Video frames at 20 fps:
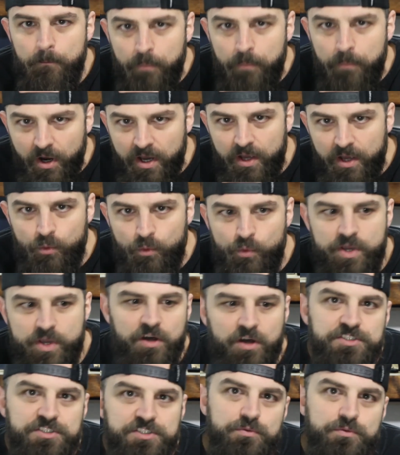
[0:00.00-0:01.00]
But we
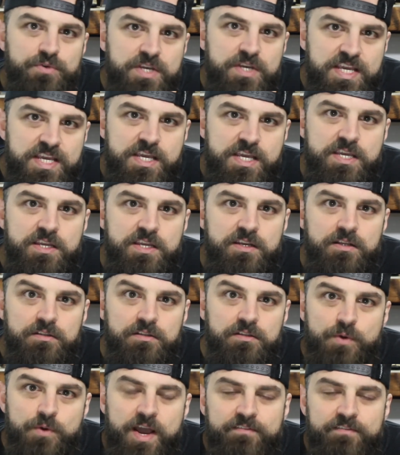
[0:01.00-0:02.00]
also need
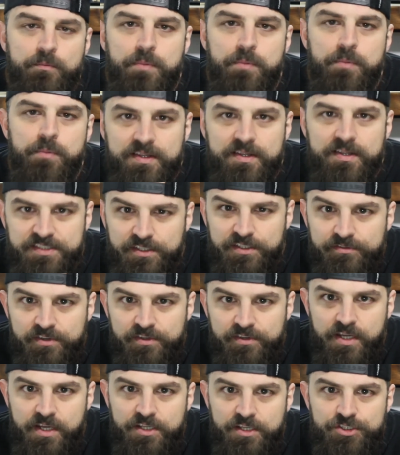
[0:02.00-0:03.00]
to have a positive
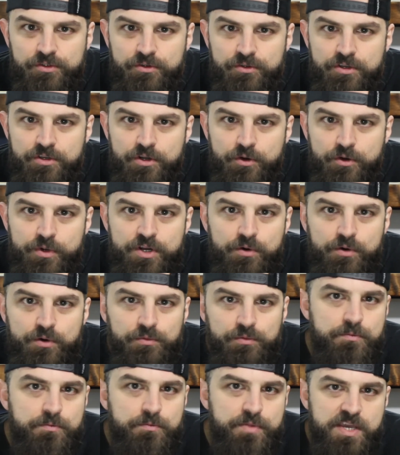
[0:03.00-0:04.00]
connection. We don't
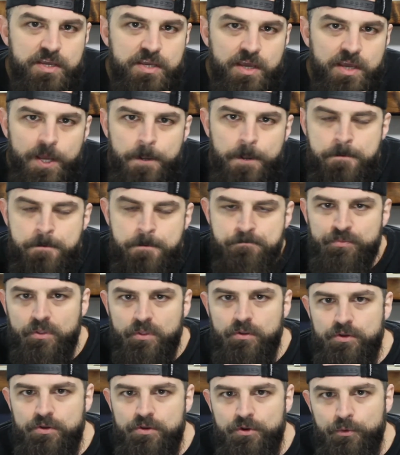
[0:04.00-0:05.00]
need to be,
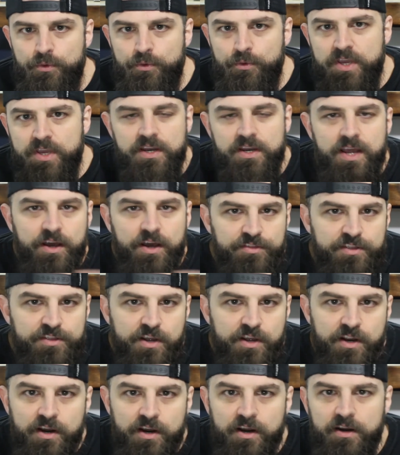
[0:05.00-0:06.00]
getting out
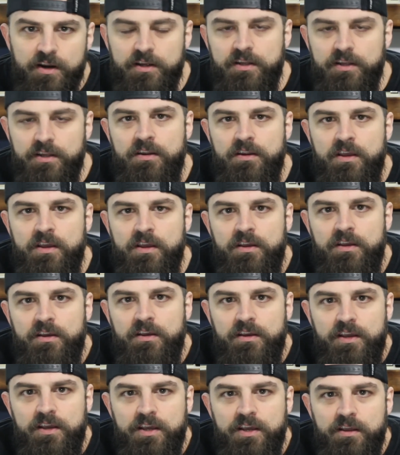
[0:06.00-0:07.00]
there
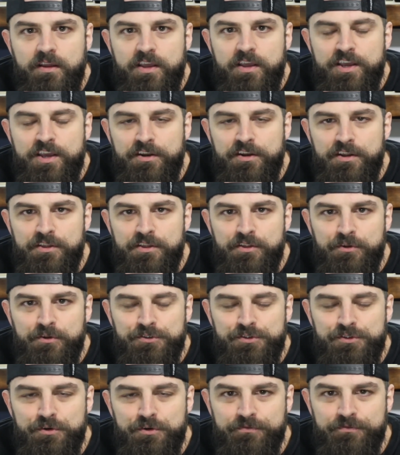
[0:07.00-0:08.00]
and getting in
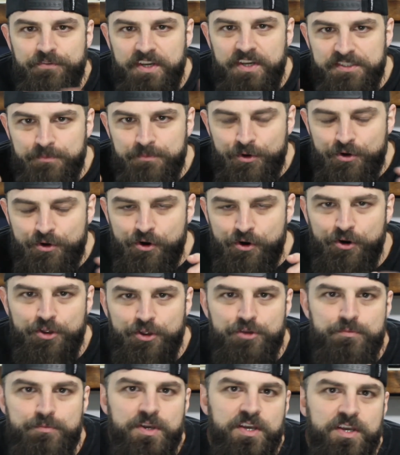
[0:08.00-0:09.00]
those little Facebook
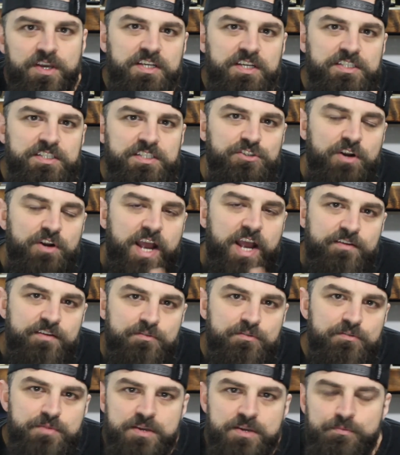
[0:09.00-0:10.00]
arguments or
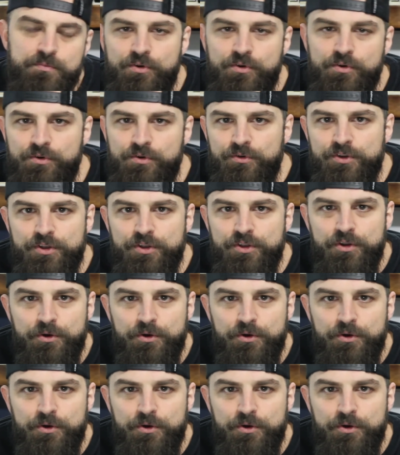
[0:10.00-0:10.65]
having people,